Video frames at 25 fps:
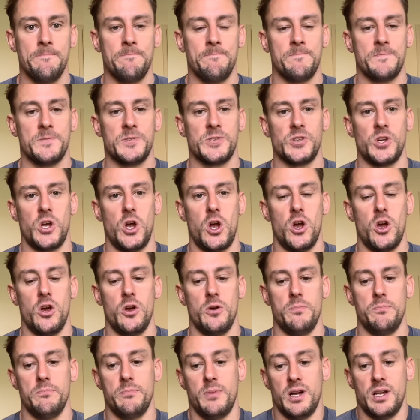So
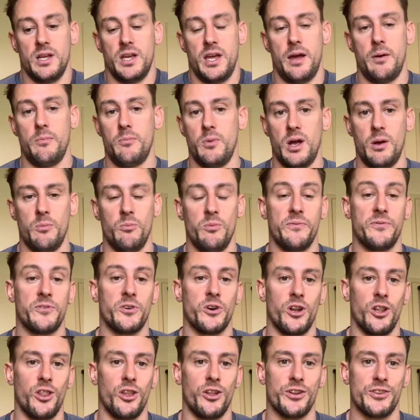and we've got
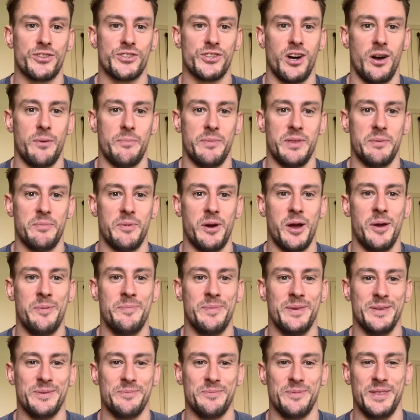a lot of time at the
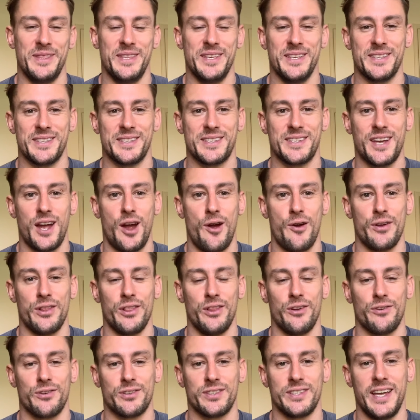moment with this current
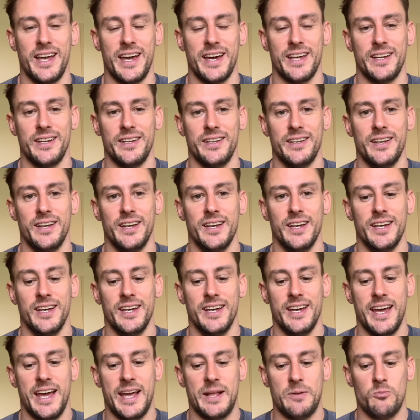lockdown
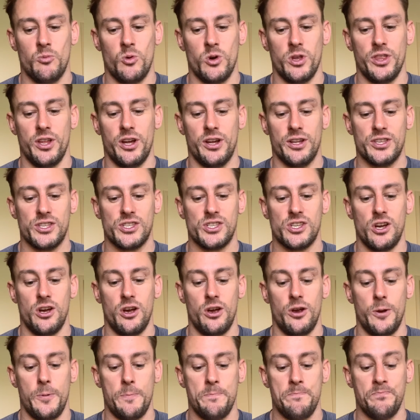and whatnot.
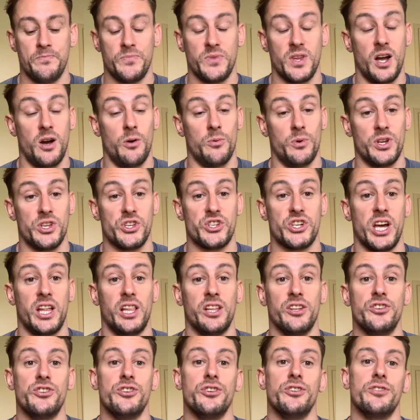So I want to
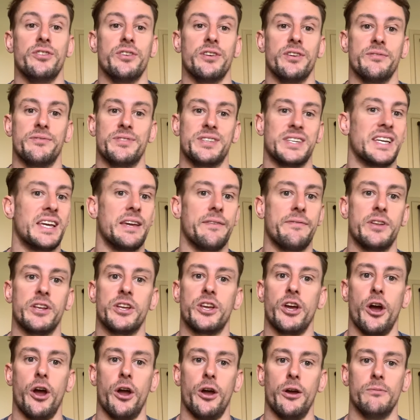challenge you to give it a
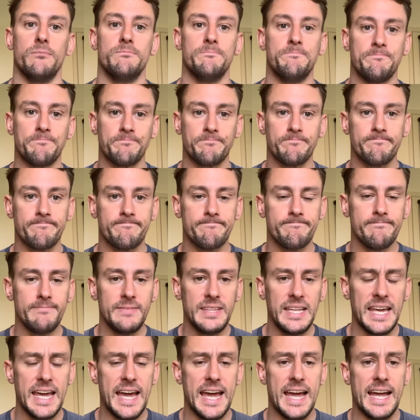go
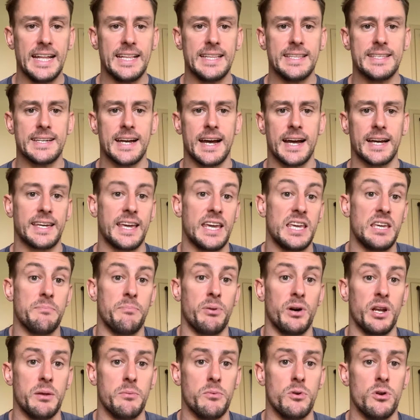and get your
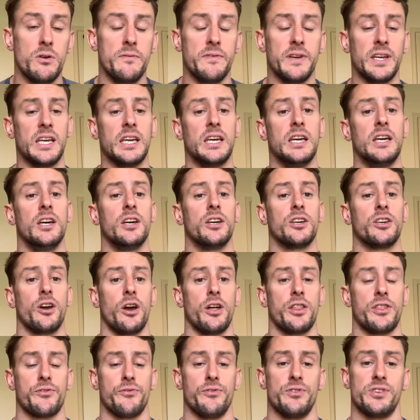body moving, go
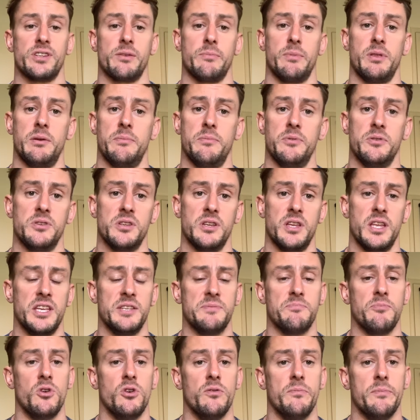through some of these
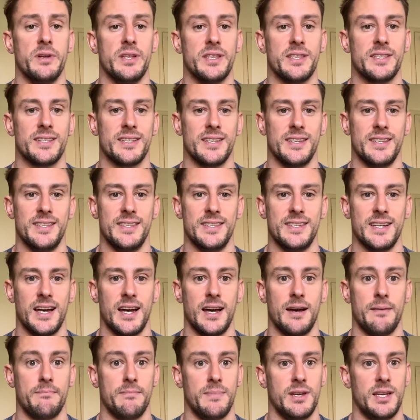movements, and
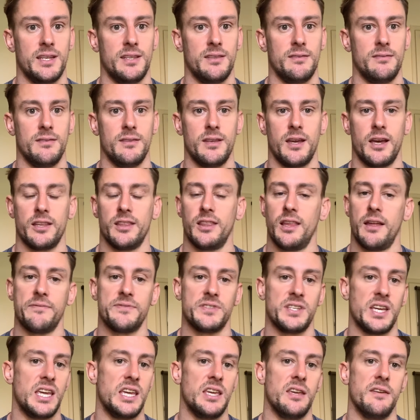I'd love to
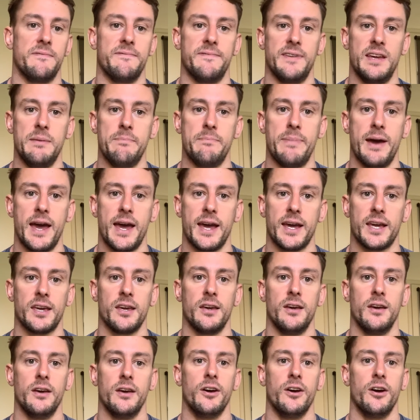hear your feedback
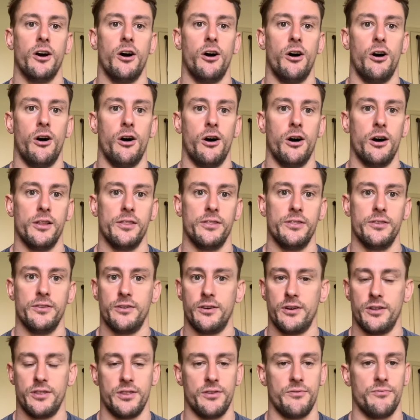on
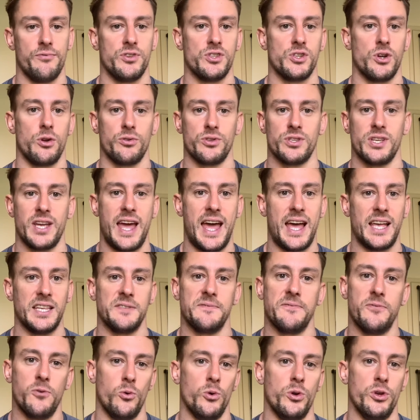the results it has
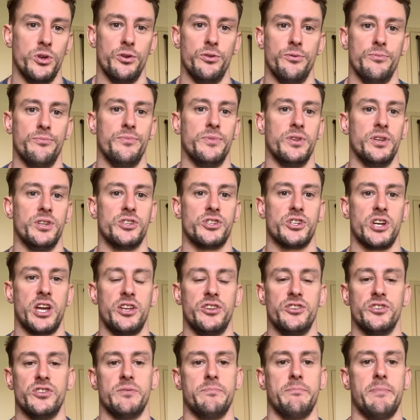for you, the
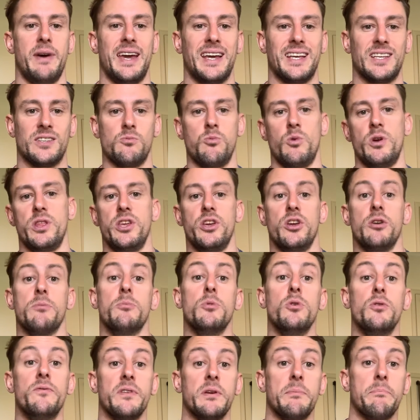changes it makes, whether you're
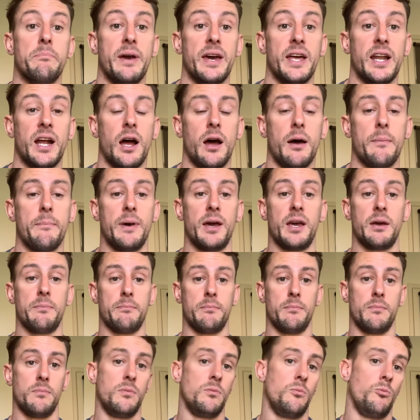moving better,
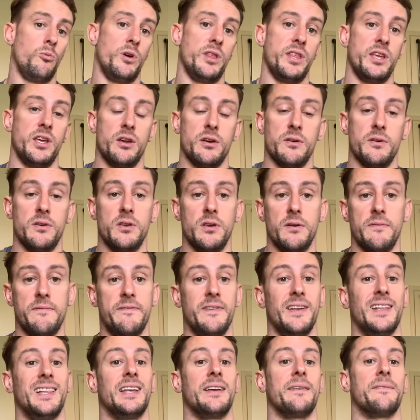whether you're
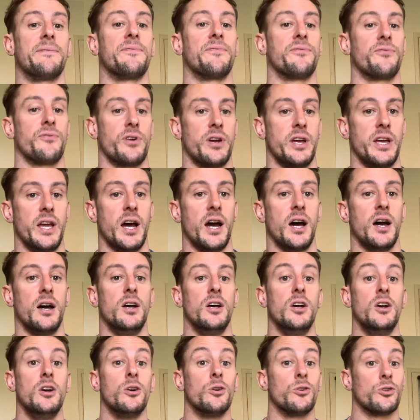feeling freer
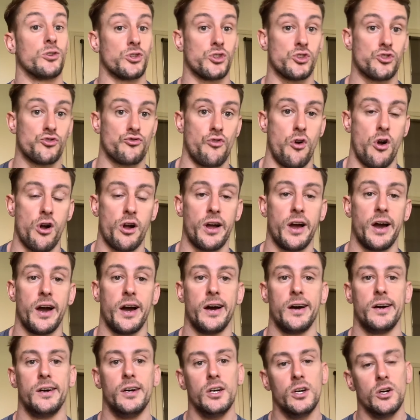or stronger,
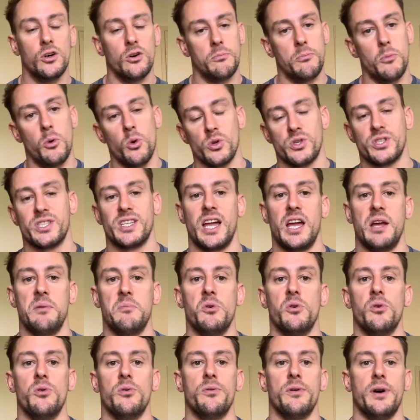more
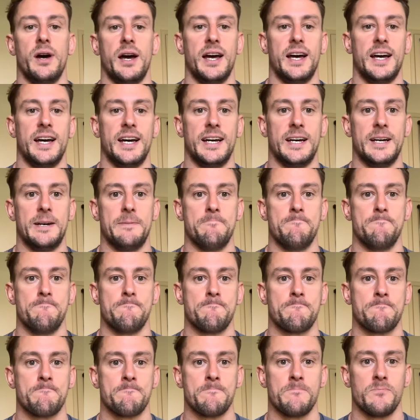stable. I'm
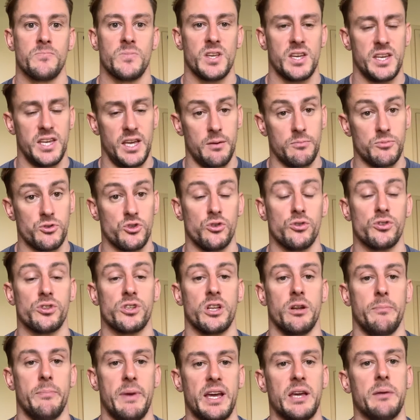sure it's going
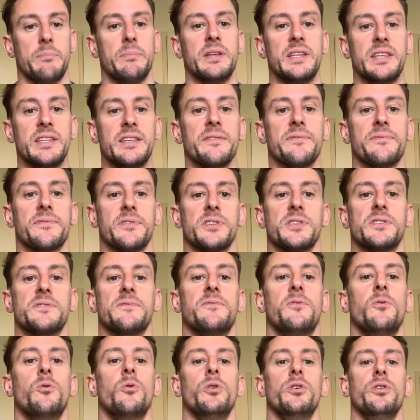to make a big difference
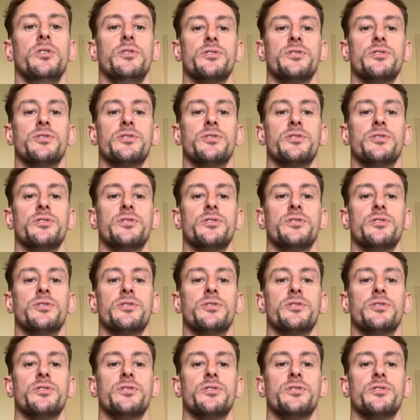for you.